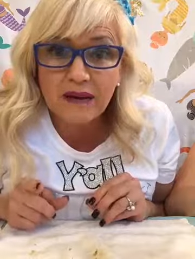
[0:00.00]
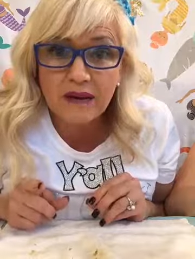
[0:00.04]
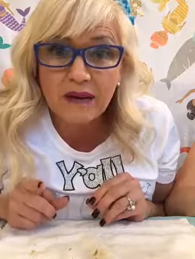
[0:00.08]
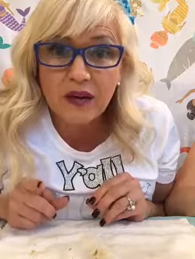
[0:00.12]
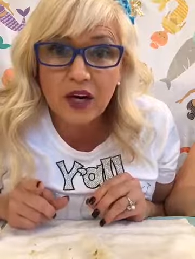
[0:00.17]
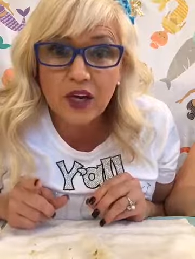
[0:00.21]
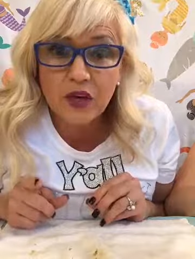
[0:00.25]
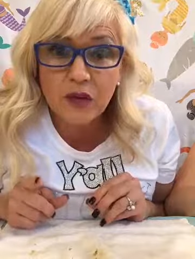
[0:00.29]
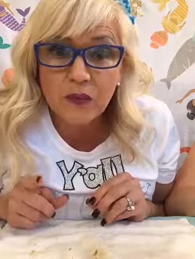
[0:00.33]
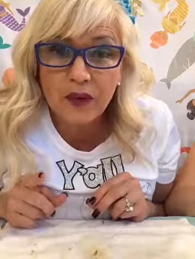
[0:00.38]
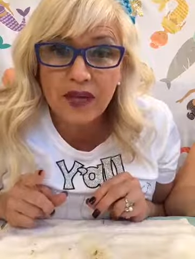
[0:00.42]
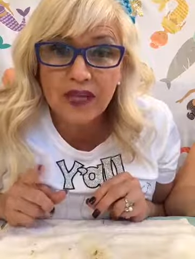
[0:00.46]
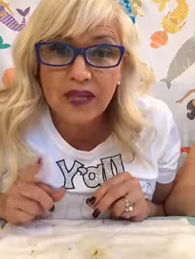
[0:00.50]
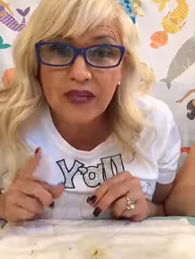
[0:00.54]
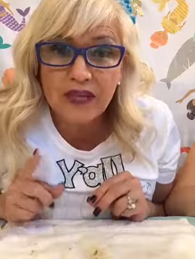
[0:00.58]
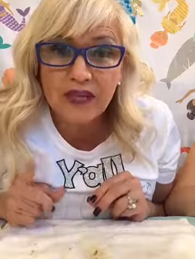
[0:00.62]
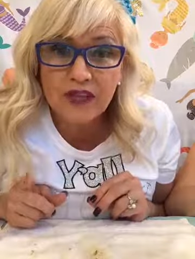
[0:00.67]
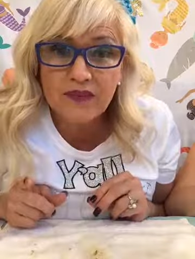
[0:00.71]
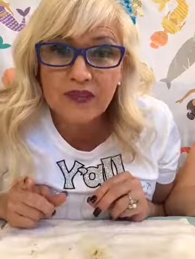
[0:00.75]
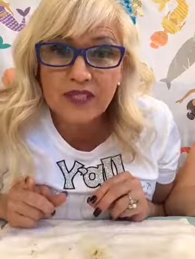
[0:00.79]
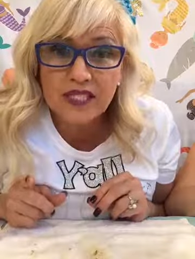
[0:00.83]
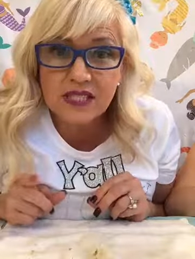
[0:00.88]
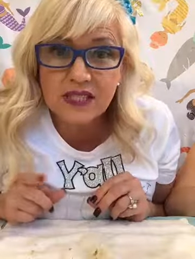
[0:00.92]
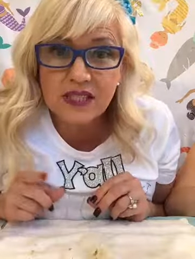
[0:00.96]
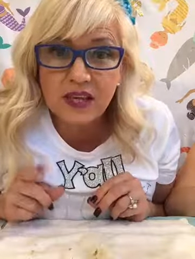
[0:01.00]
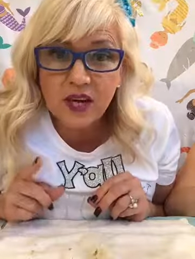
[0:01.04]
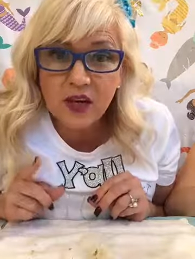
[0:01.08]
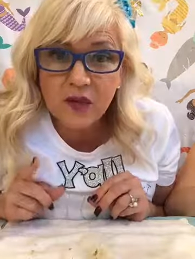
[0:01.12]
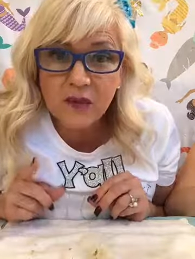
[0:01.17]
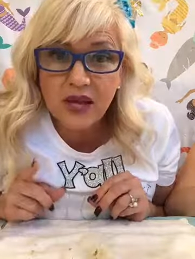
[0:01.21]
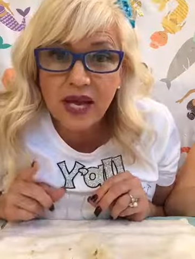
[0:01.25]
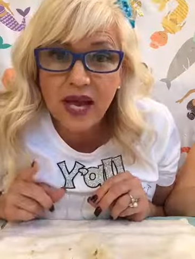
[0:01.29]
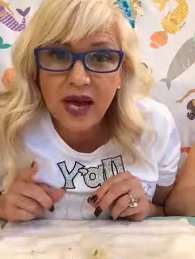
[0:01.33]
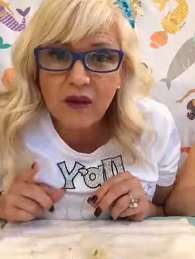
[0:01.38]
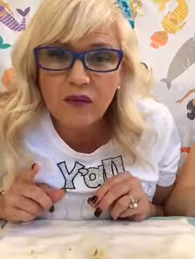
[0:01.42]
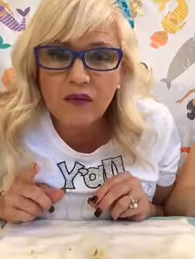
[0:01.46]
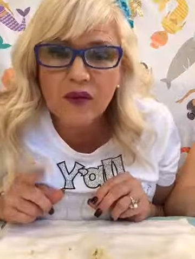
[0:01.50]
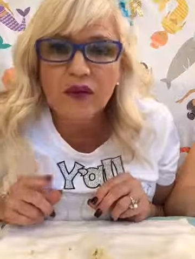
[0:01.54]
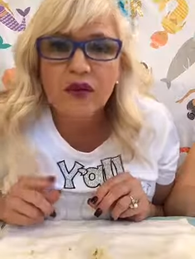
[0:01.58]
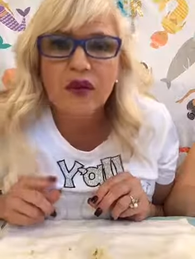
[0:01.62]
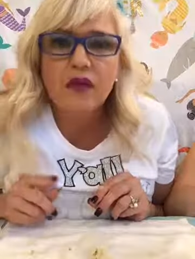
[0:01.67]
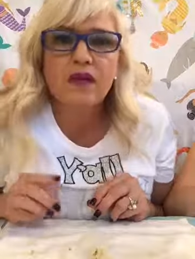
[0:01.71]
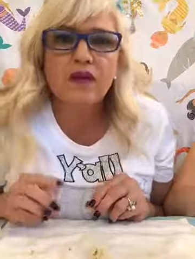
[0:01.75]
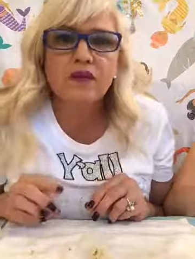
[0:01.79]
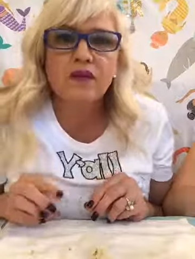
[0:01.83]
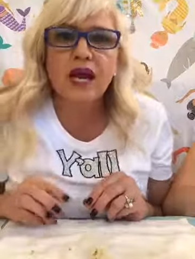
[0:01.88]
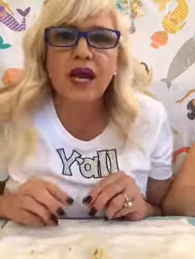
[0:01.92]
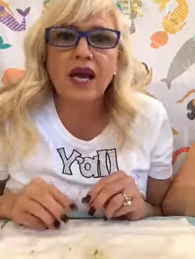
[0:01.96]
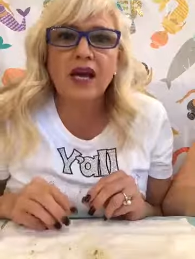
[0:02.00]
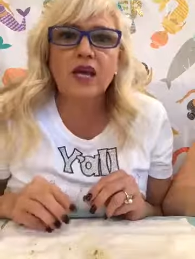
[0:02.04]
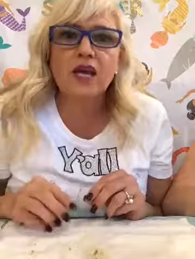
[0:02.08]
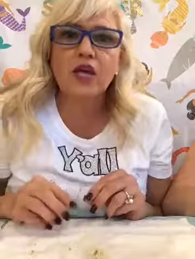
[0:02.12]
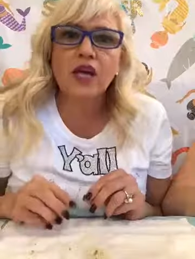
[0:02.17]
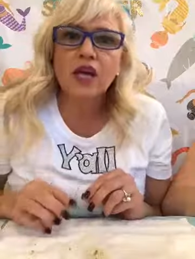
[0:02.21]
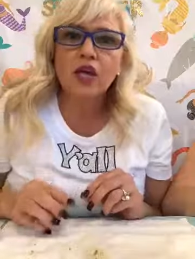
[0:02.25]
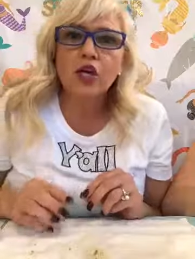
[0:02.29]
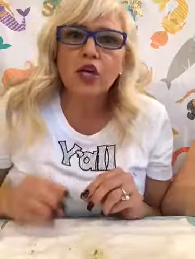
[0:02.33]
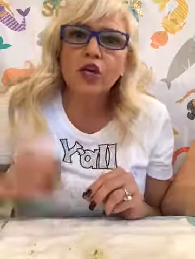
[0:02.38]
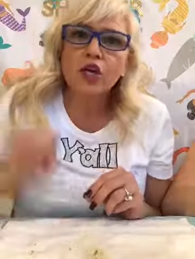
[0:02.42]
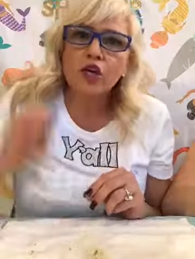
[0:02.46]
Are you ready to hear this? Hear me out? Okay,